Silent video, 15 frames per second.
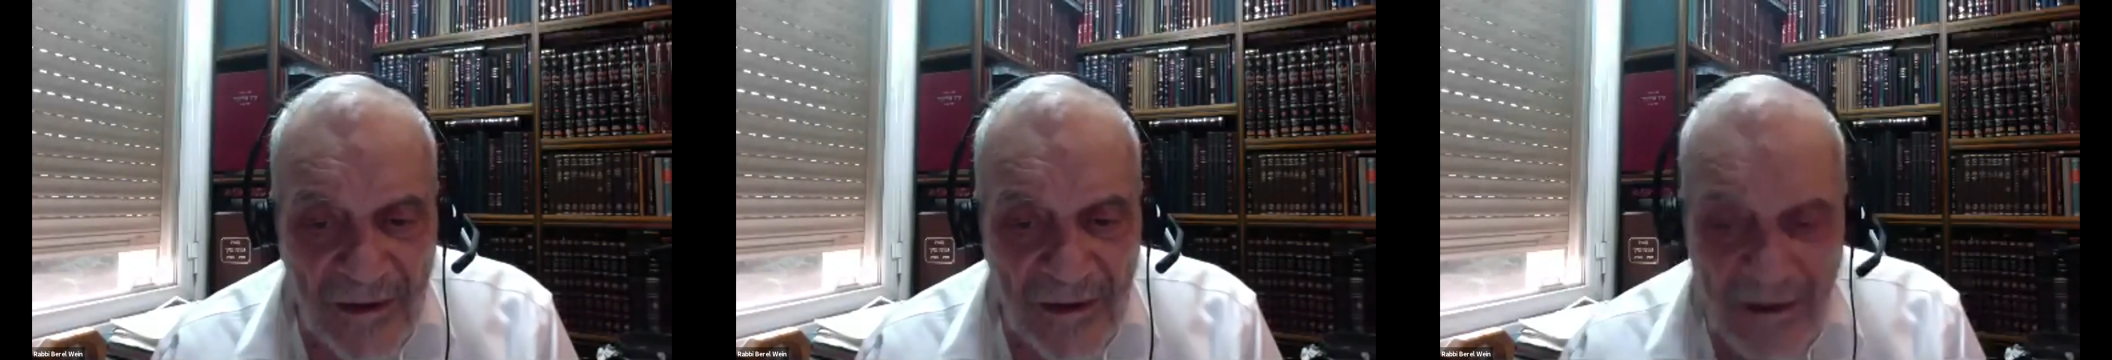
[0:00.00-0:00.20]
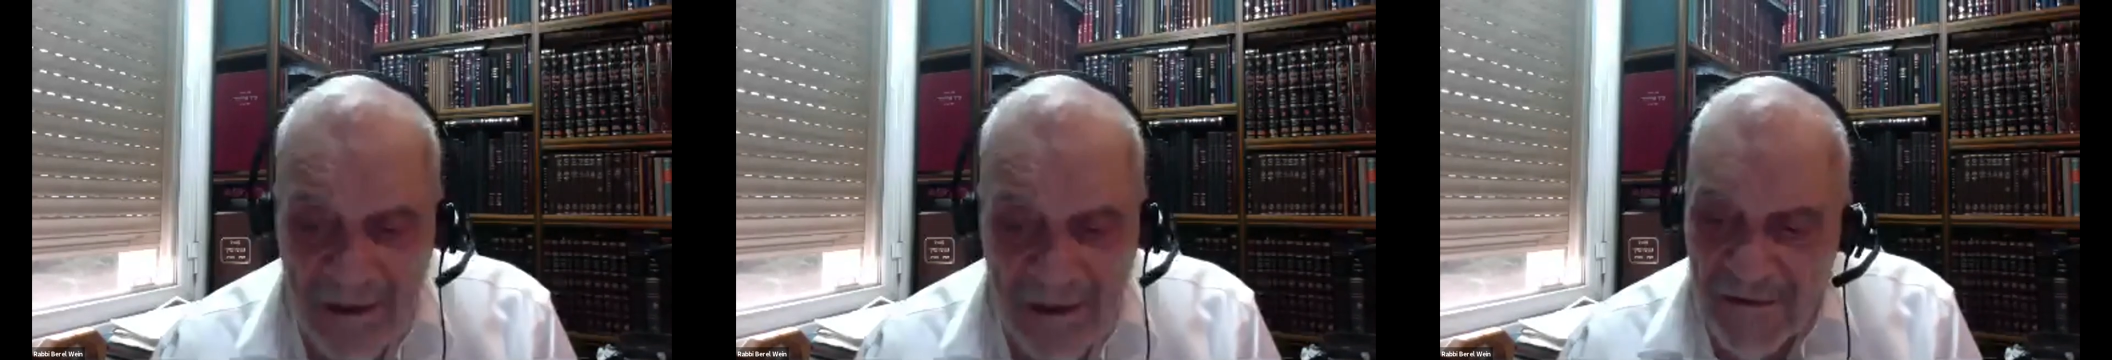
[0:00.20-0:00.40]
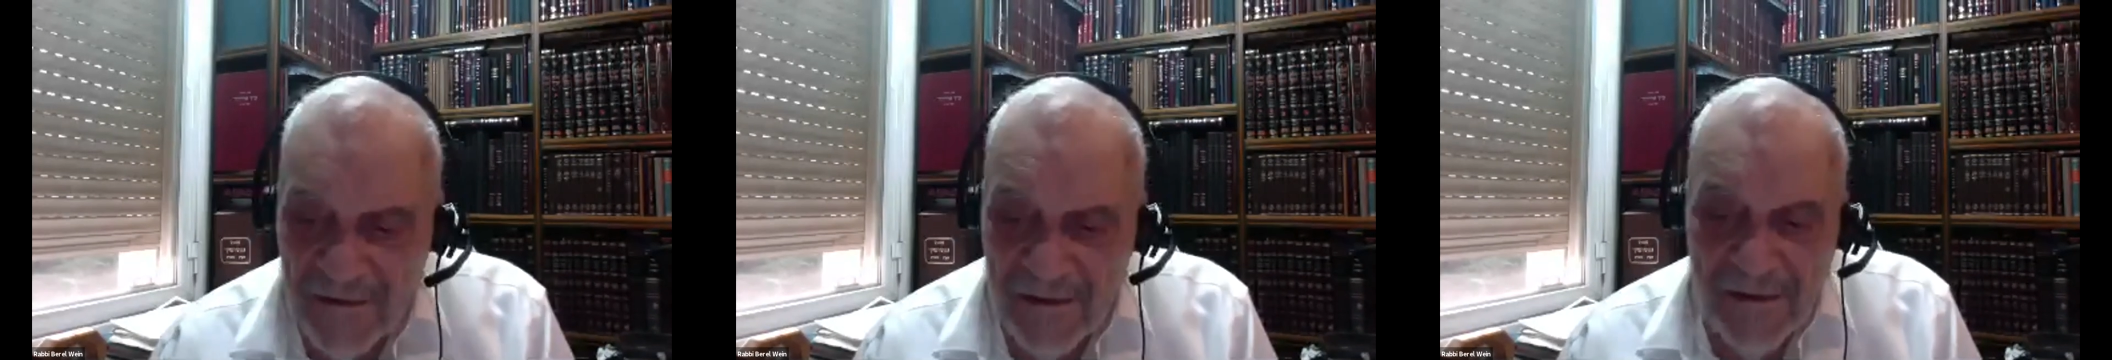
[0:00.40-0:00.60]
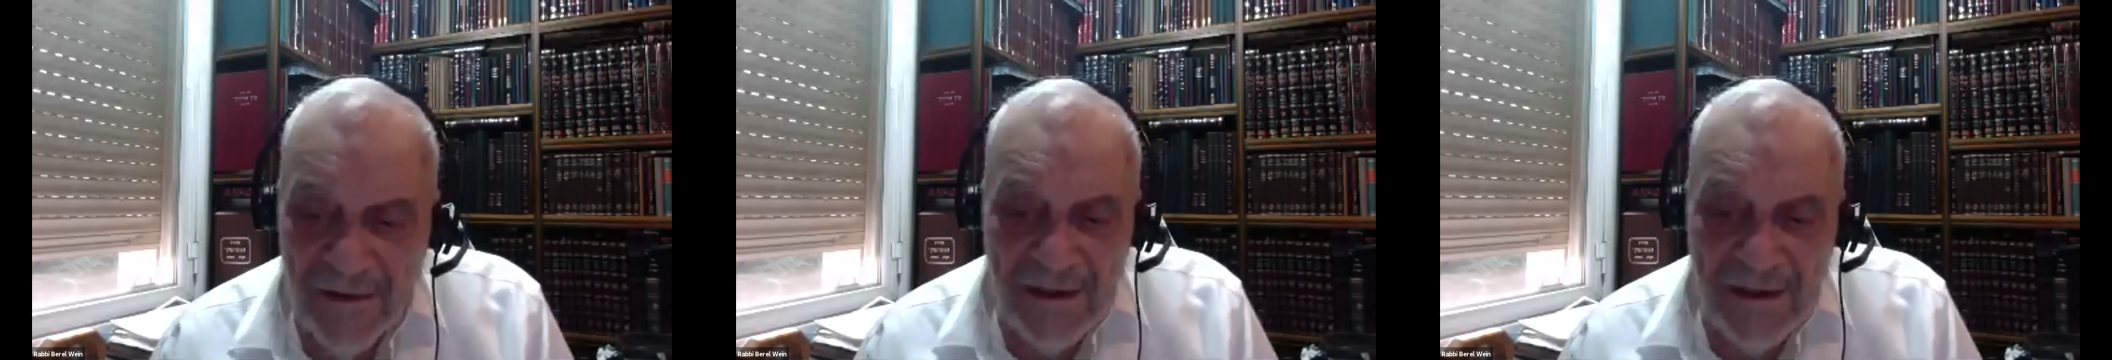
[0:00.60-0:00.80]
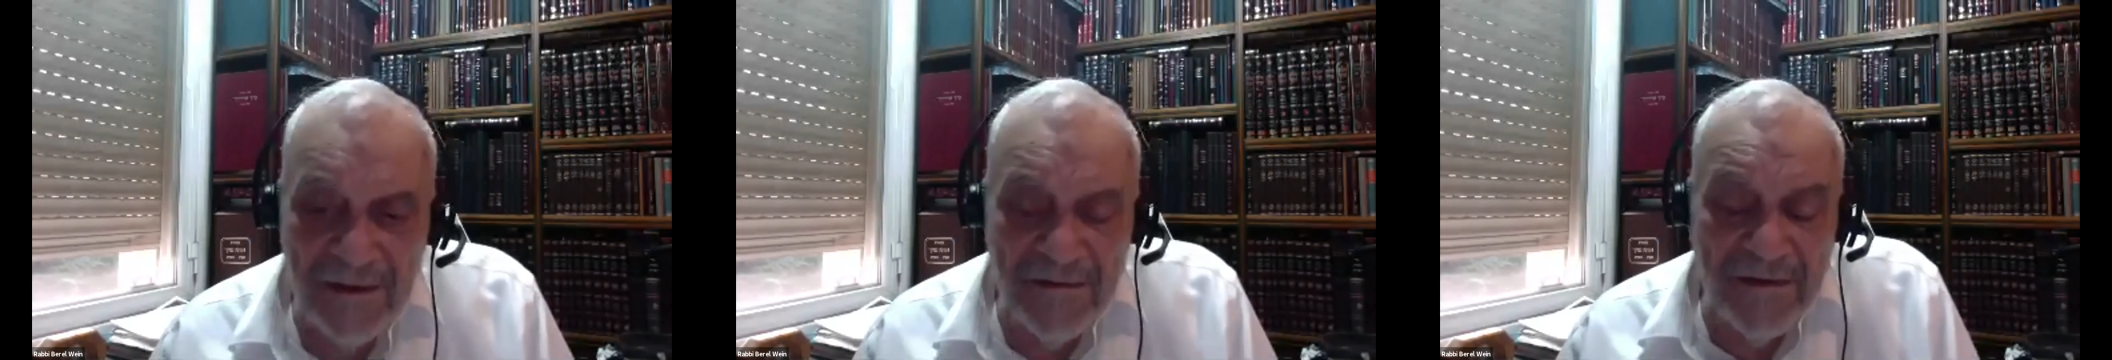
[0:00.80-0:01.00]

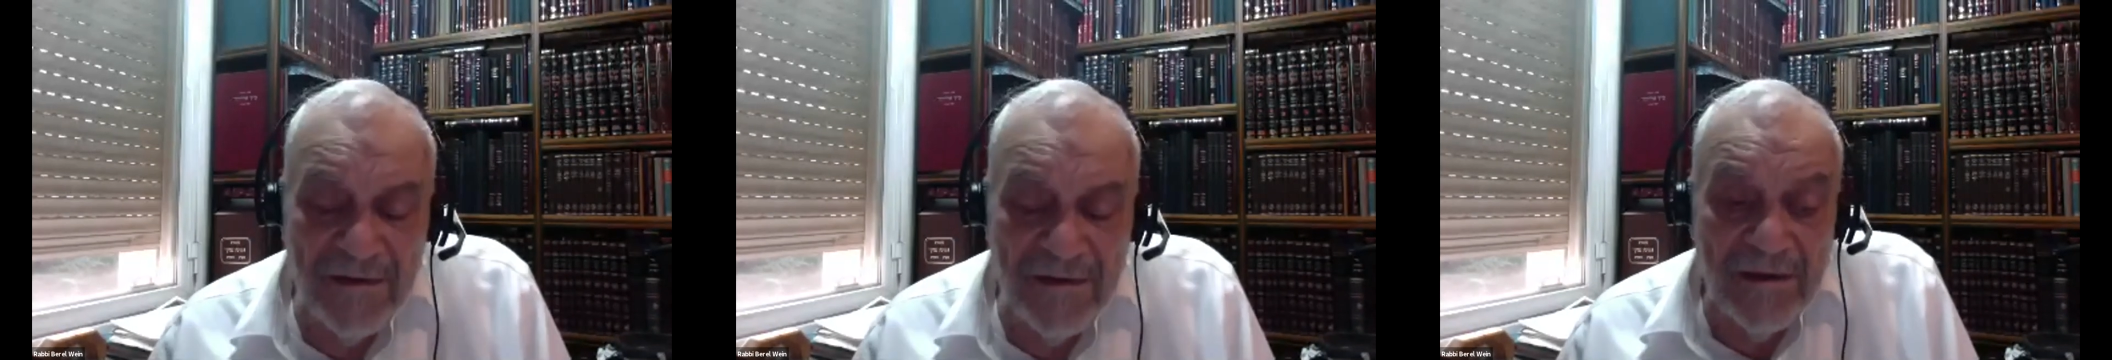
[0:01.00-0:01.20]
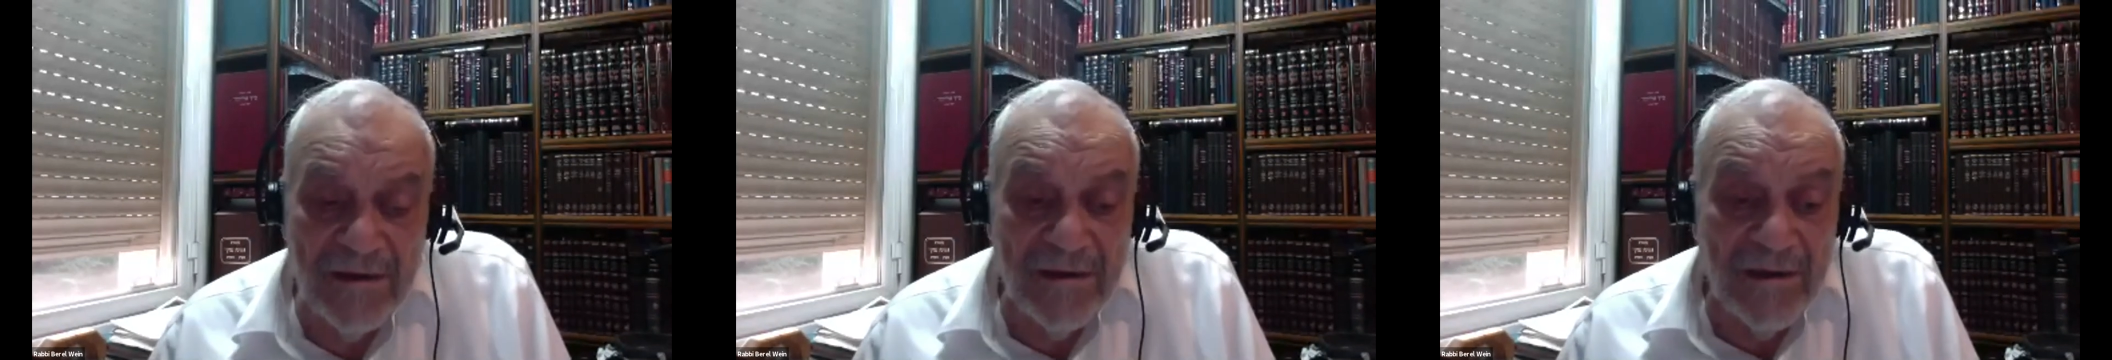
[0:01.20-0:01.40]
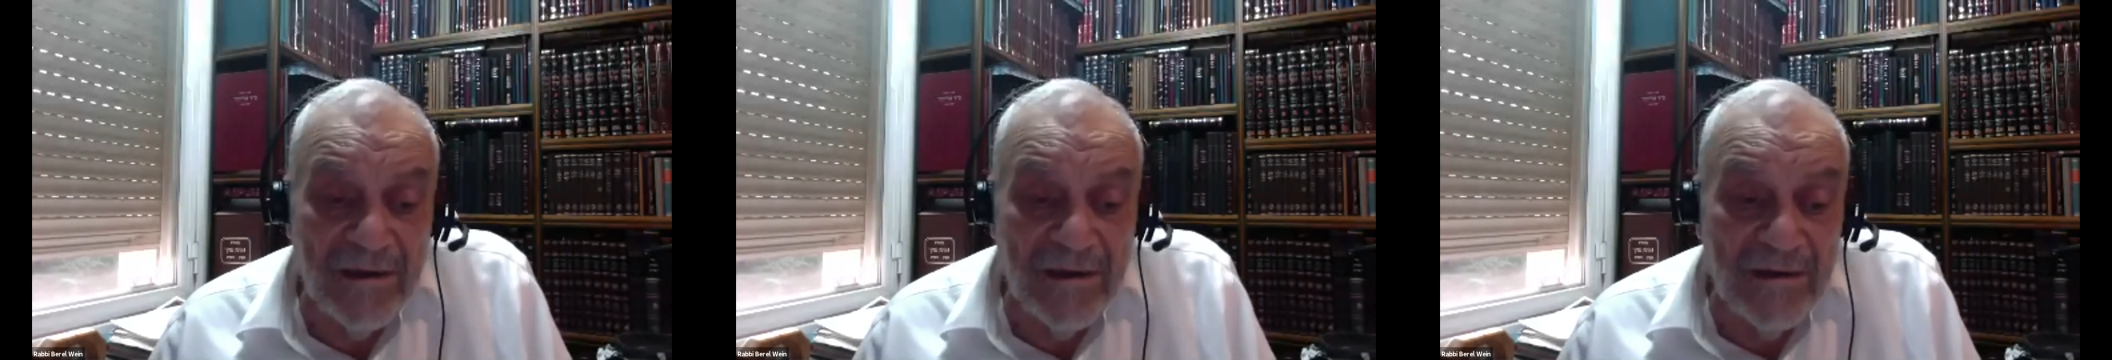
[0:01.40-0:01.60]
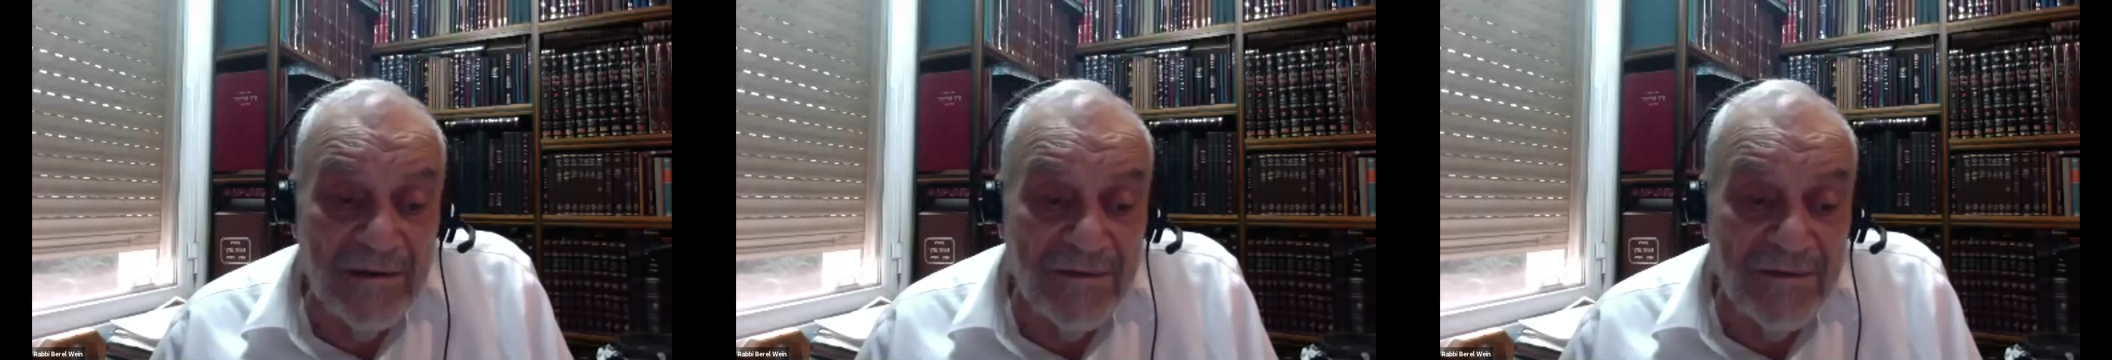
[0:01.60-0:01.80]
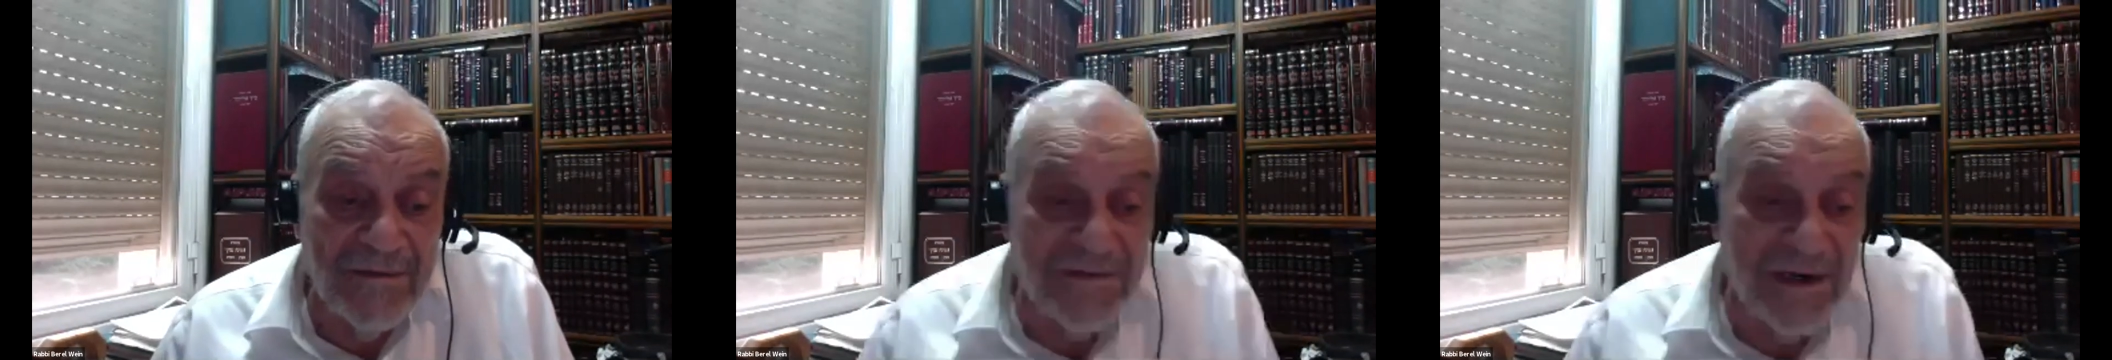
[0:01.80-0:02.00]
Otherwise,
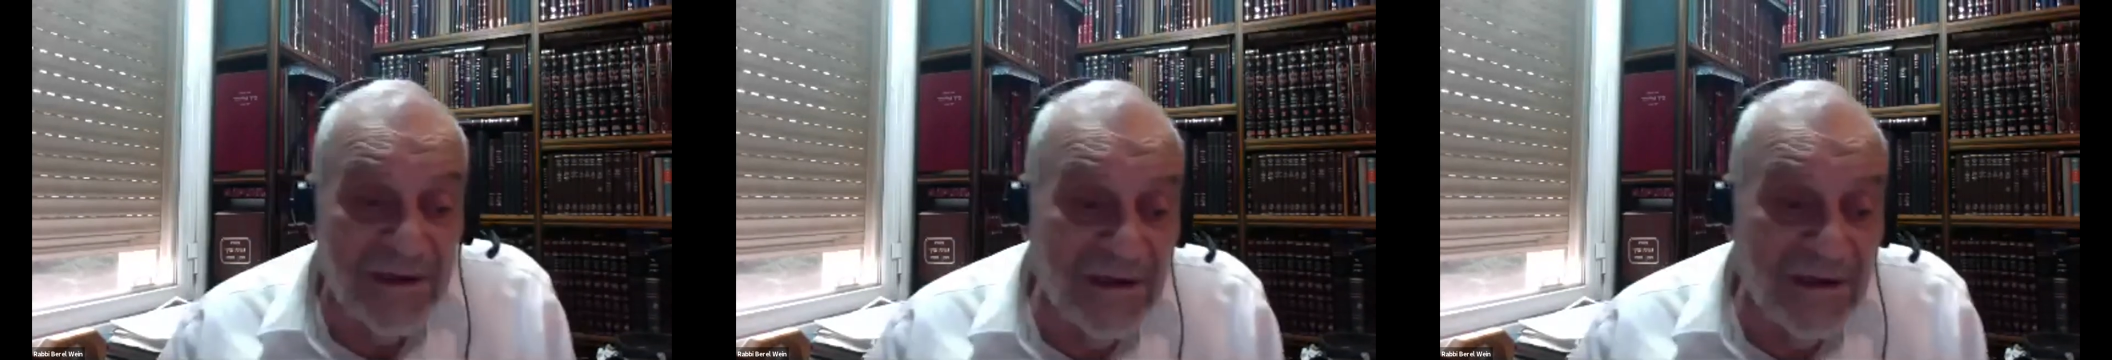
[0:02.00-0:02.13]
Friday